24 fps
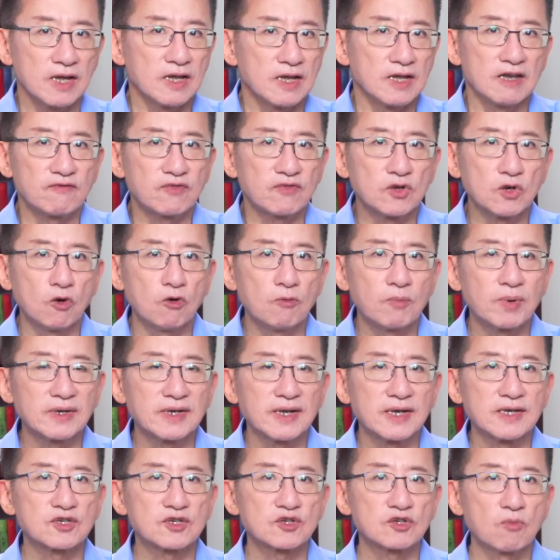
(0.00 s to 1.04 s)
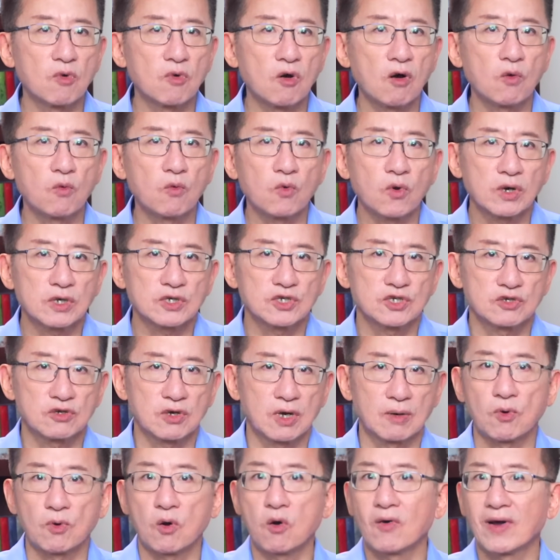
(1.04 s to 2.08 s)
if you open a small
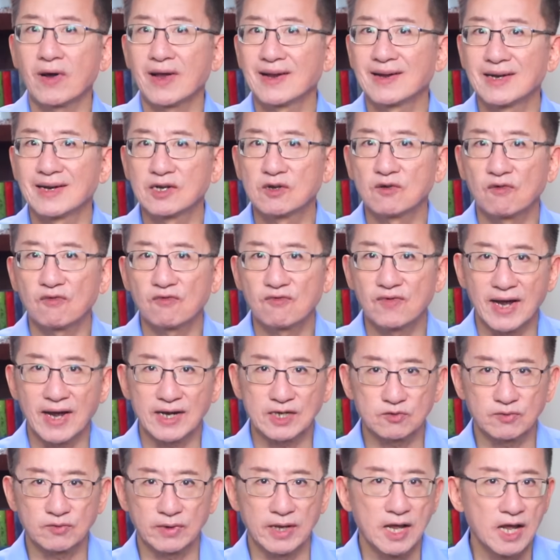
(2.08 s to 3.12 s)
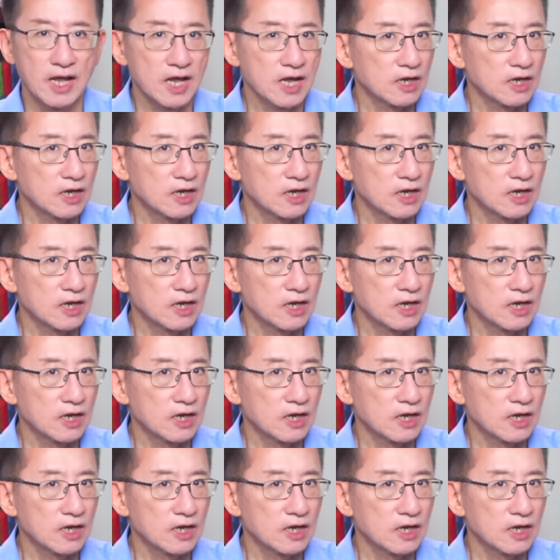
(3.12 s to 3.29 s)
workshop or a little factory,